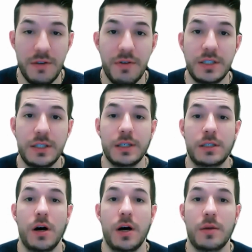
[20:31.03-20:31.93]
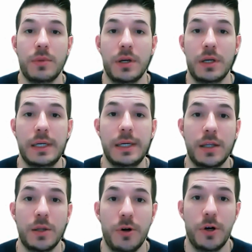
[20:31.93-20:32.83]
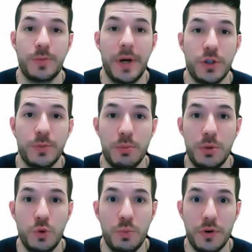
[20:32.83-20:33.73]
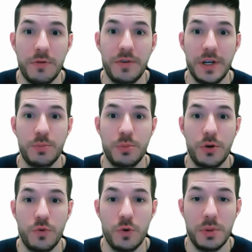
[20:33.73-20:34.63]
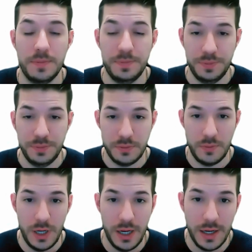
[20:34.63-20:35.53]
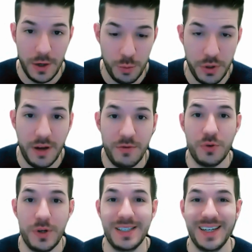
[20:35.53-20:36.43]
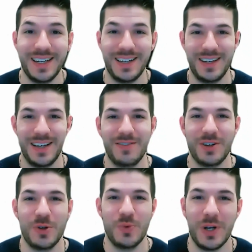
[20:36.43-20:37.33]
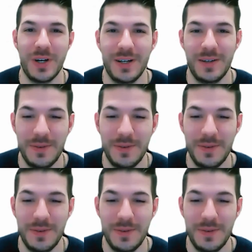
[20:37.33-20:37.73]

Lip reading: investing the time in the Project Management Blueprint Facebook group. And I hope you have a great day. Have a good one.